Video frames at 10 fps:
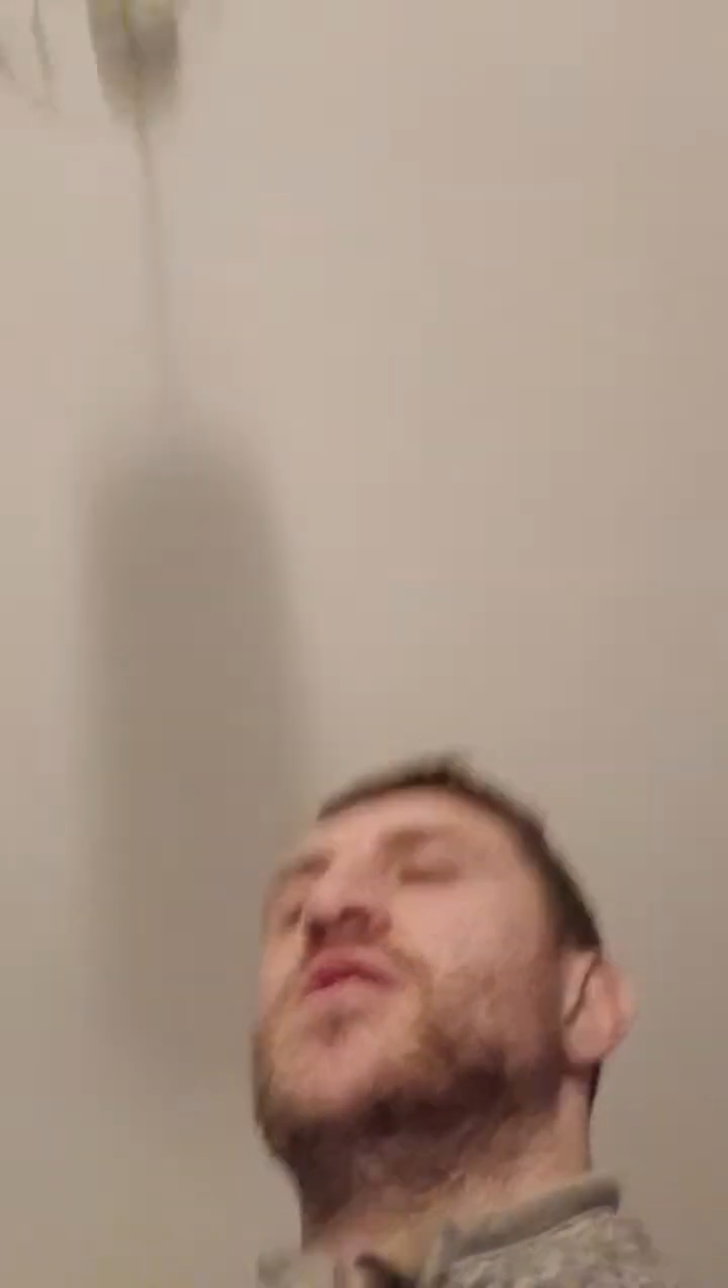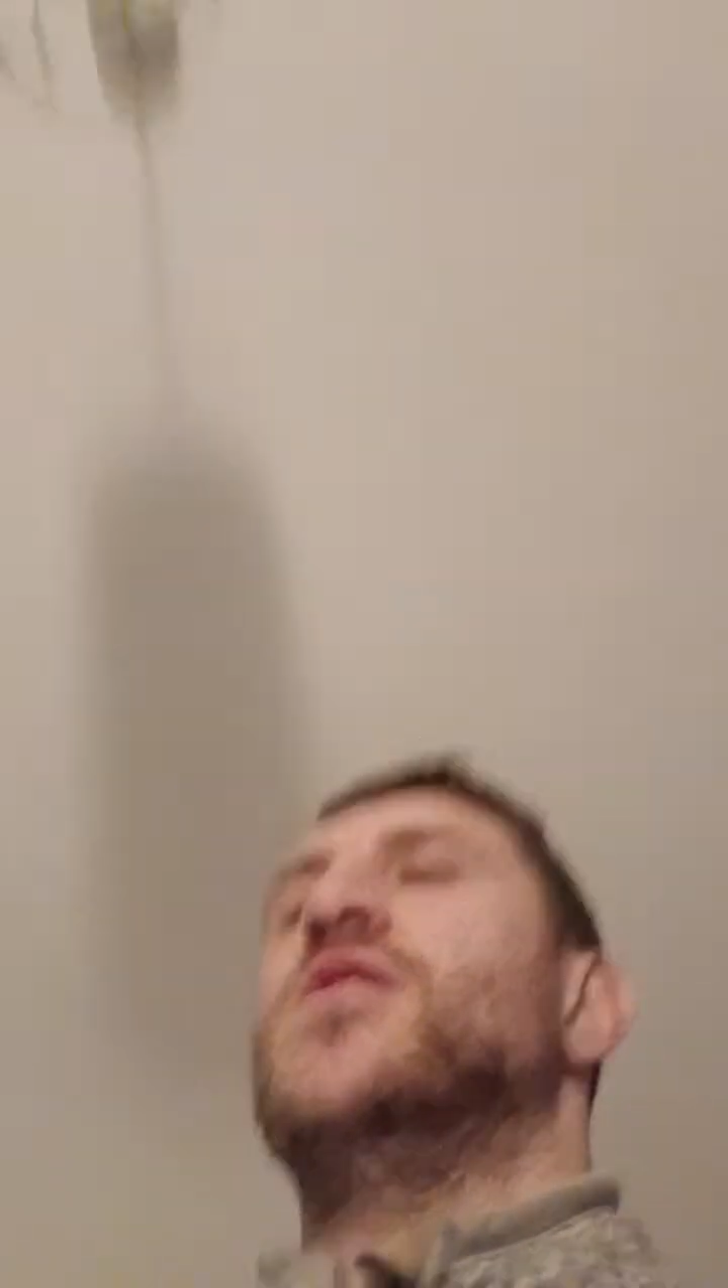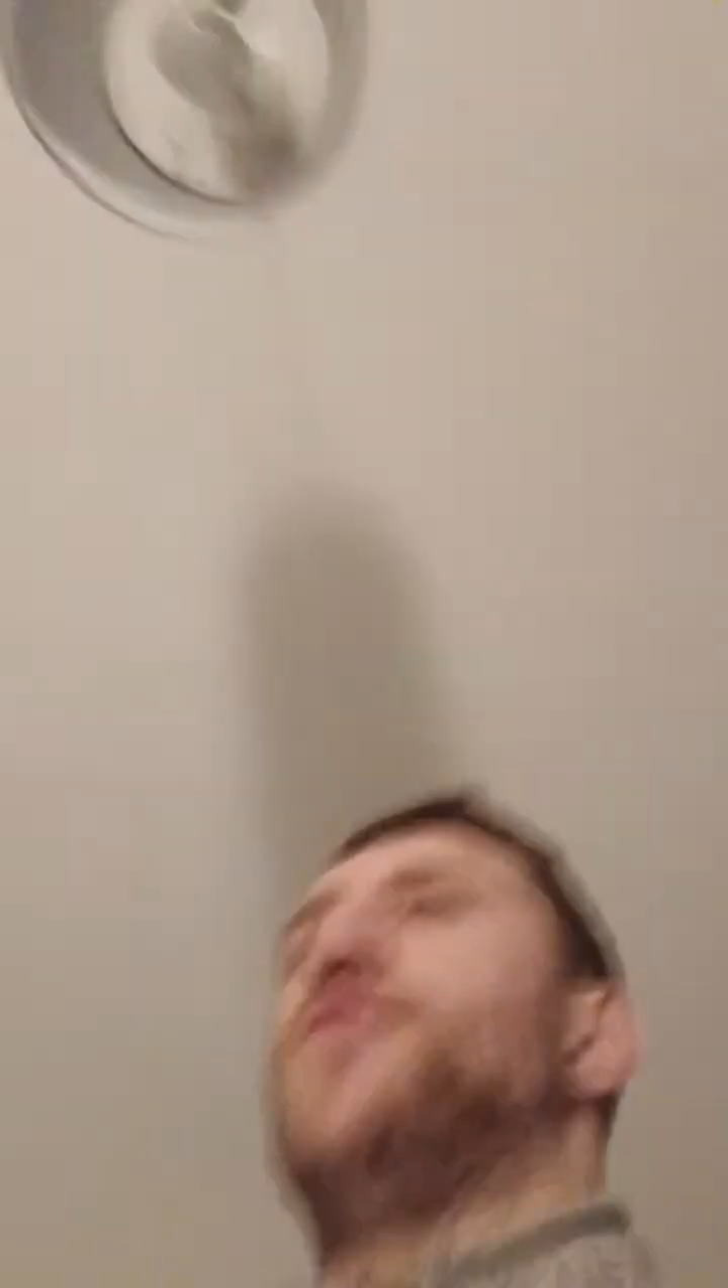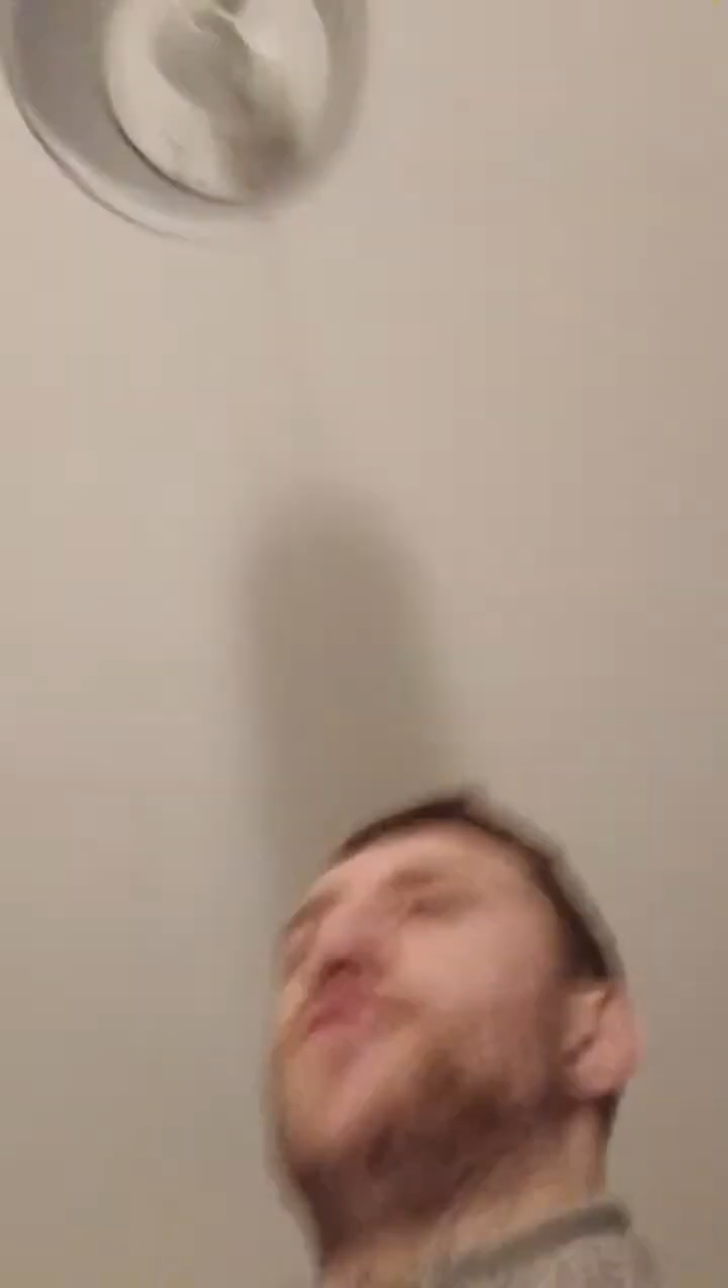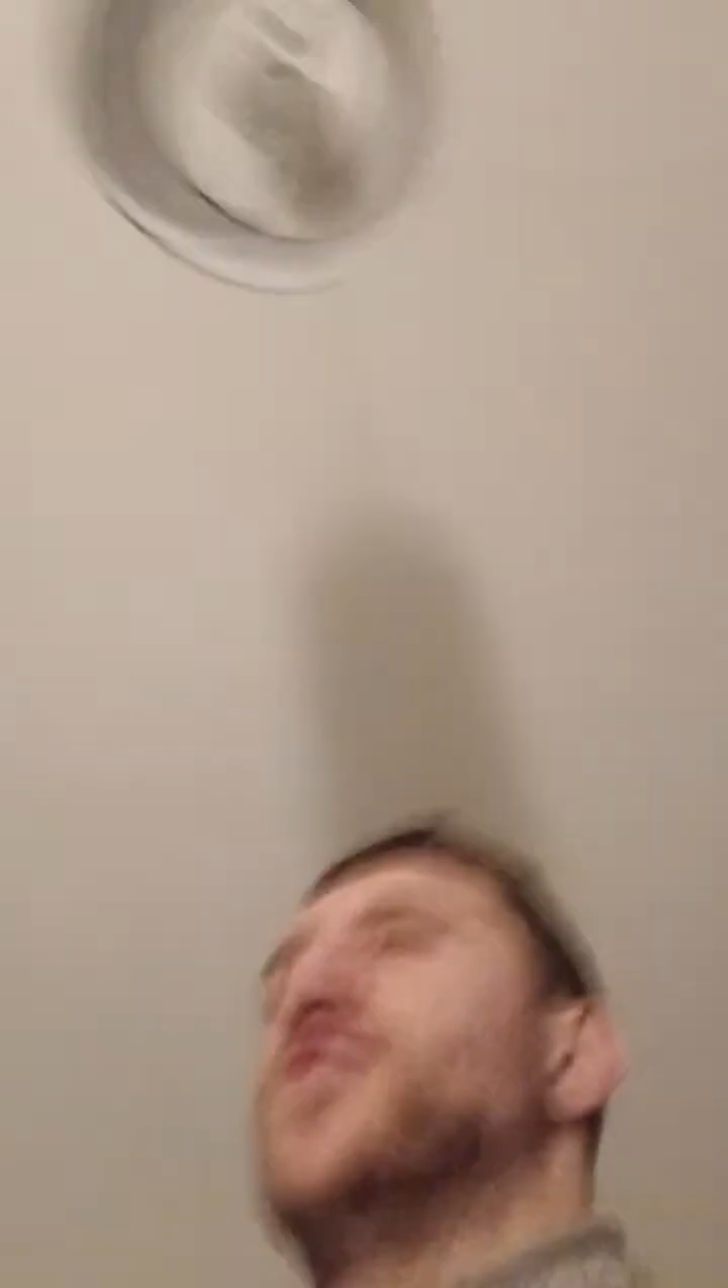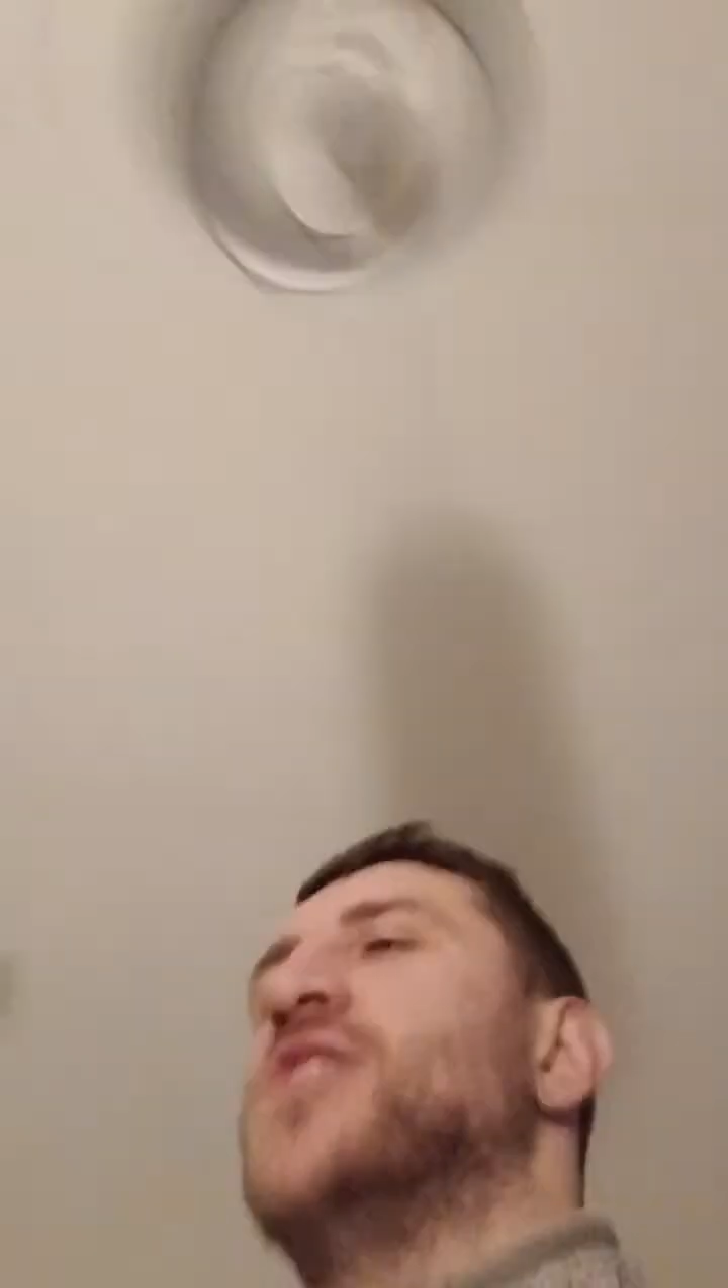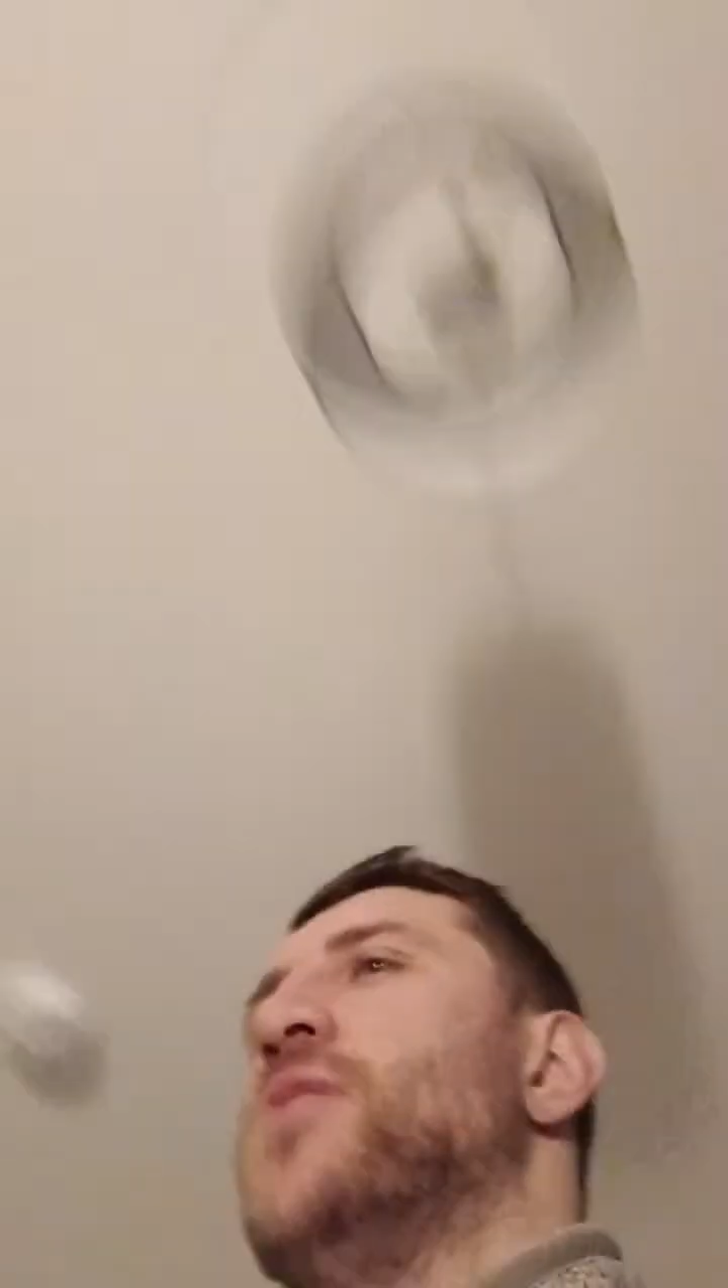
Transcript: for example,